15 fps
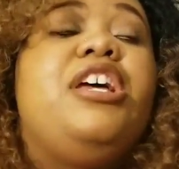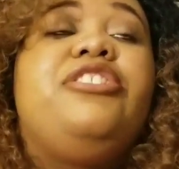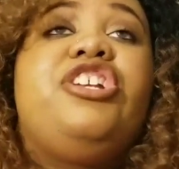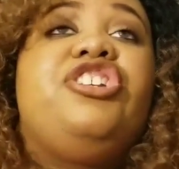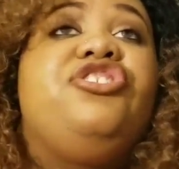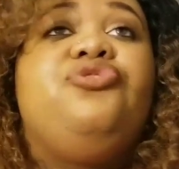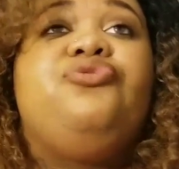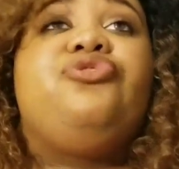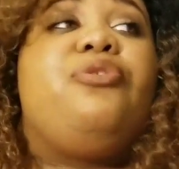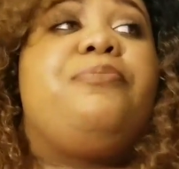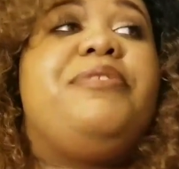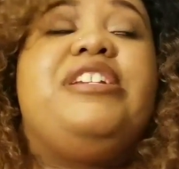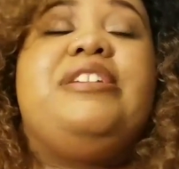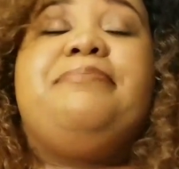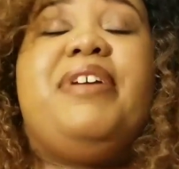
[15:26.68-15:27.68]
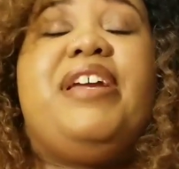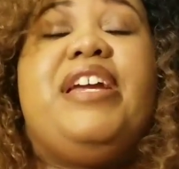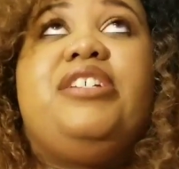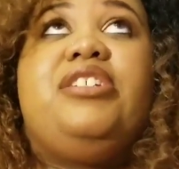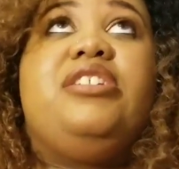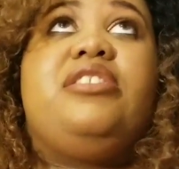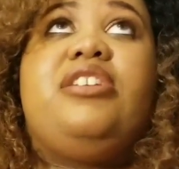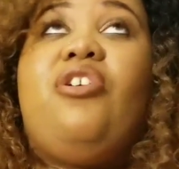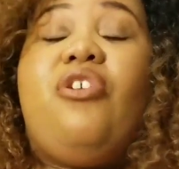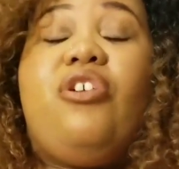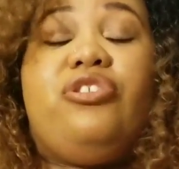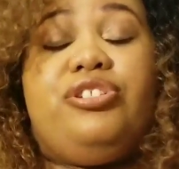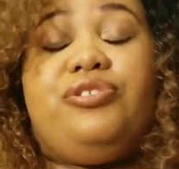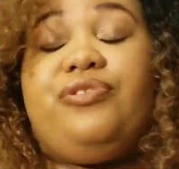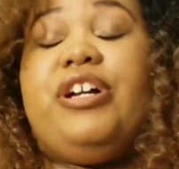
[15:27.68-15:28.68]
you gonna be in the bed just
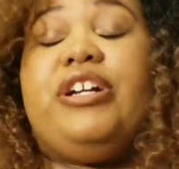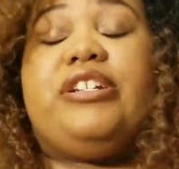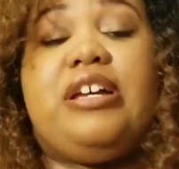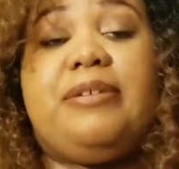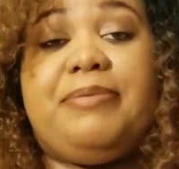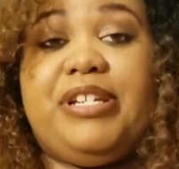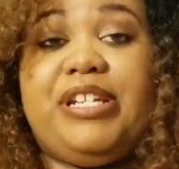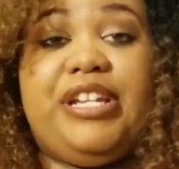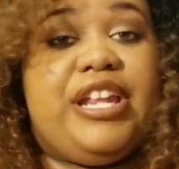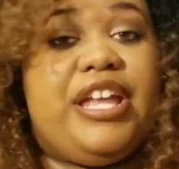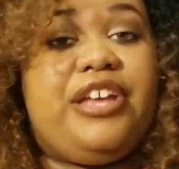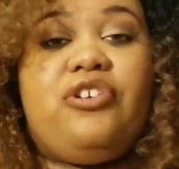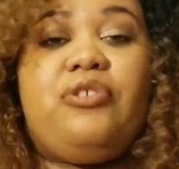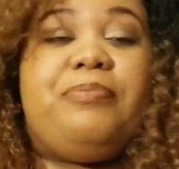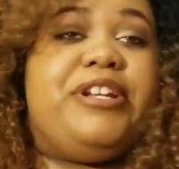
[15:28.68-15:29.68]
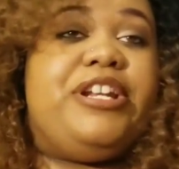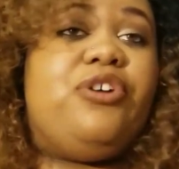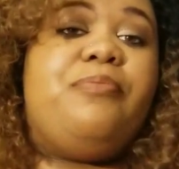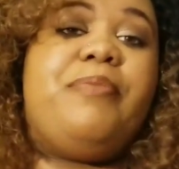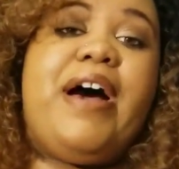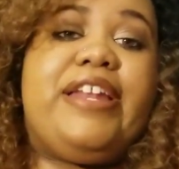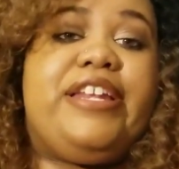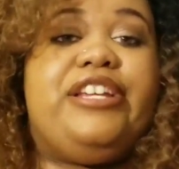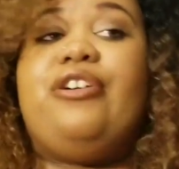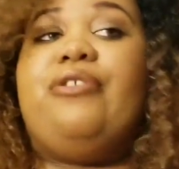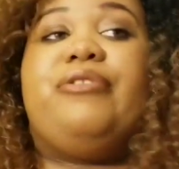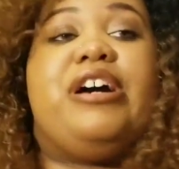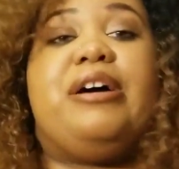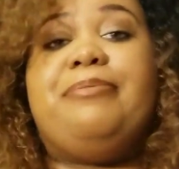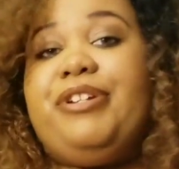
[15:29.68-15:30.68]
all drugged up and need help, and nobody
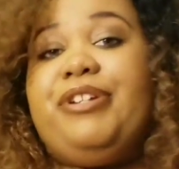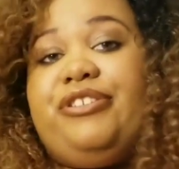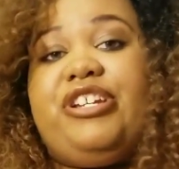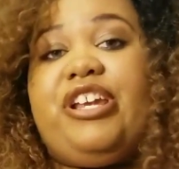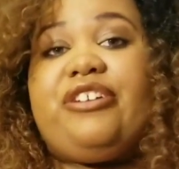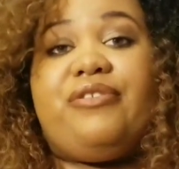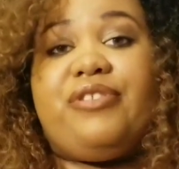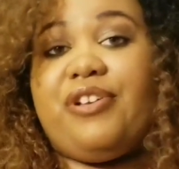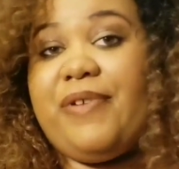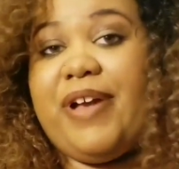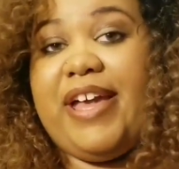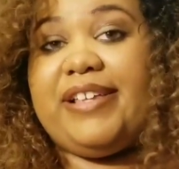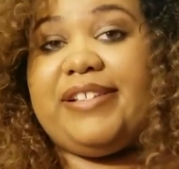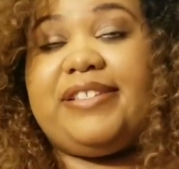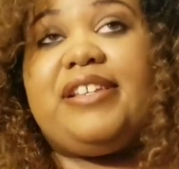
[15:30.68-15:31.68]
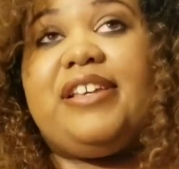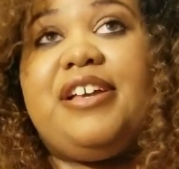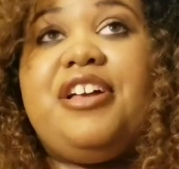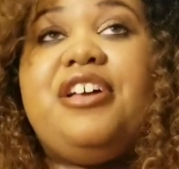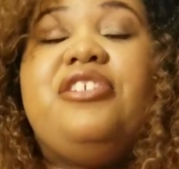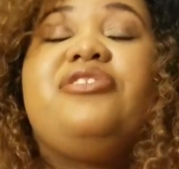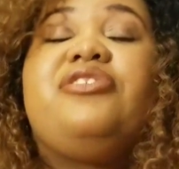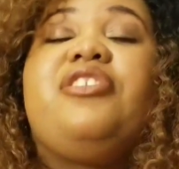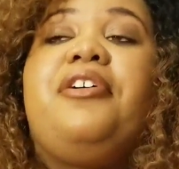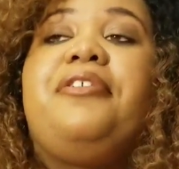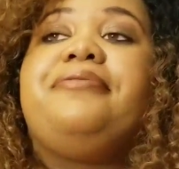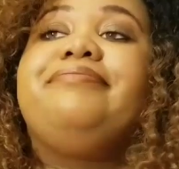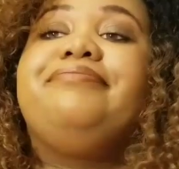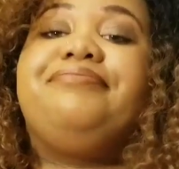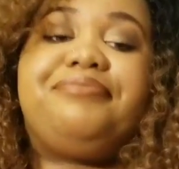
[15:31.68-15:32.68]
gonna come in there and check on your ass.
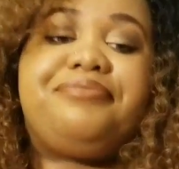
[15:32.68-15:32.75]
So